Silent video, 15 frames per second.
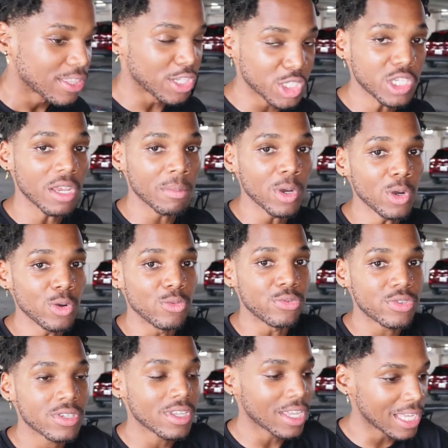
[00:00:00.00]
This shit
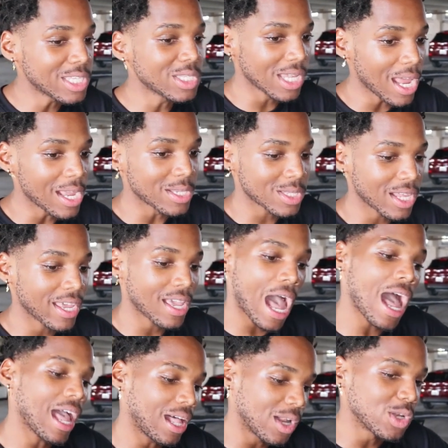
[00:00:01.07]
moves. It's nice. Like
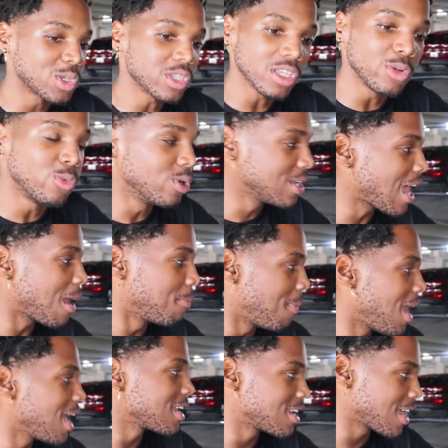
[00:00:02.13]
I honestly would not
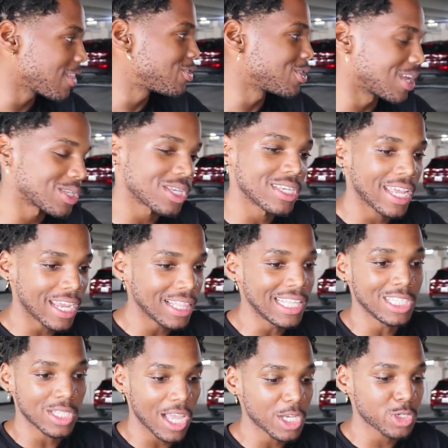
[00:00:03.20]
mind an option as a
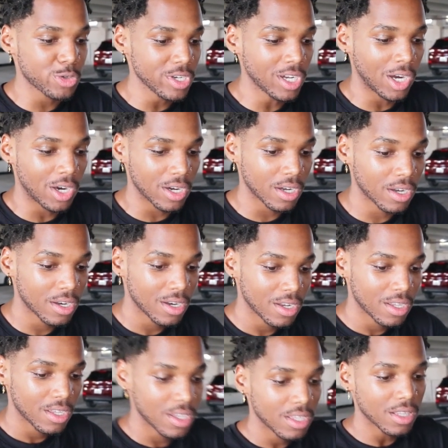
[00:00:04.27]
daily slash street car.
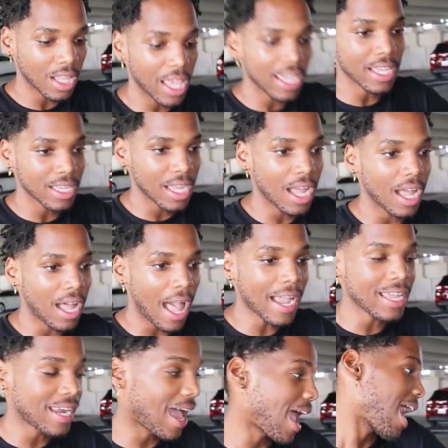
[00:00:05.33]
Like
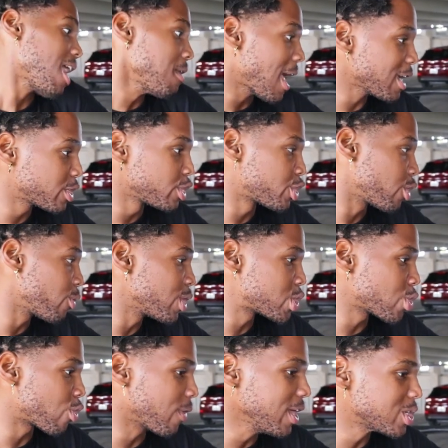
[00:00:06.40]
I can, I, I can turn one
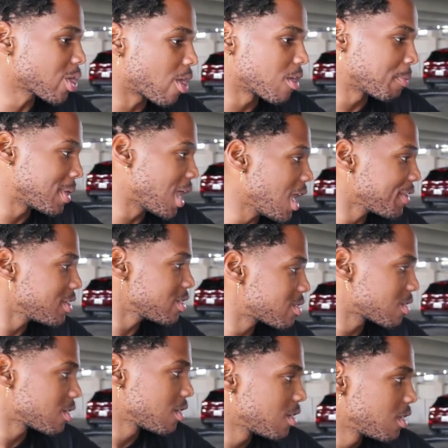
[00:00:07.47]
into a race car to be honest.
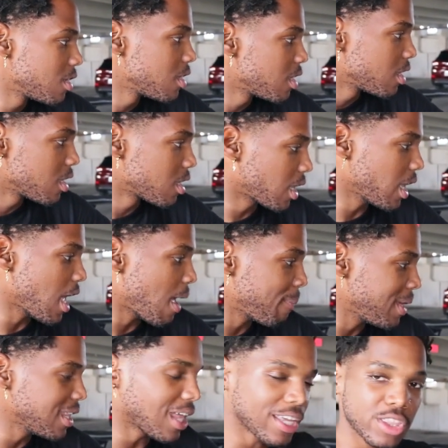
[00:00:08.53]
Yeah, you can. There's yeah, a lot
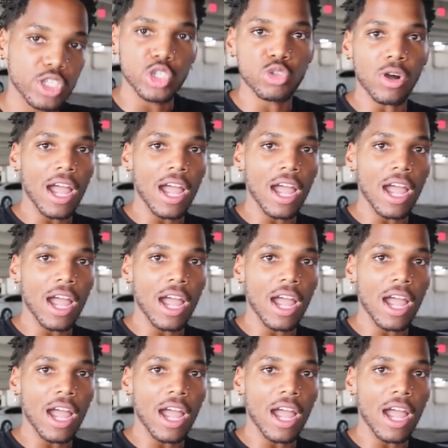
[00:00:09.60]
I mean, of people like, do it.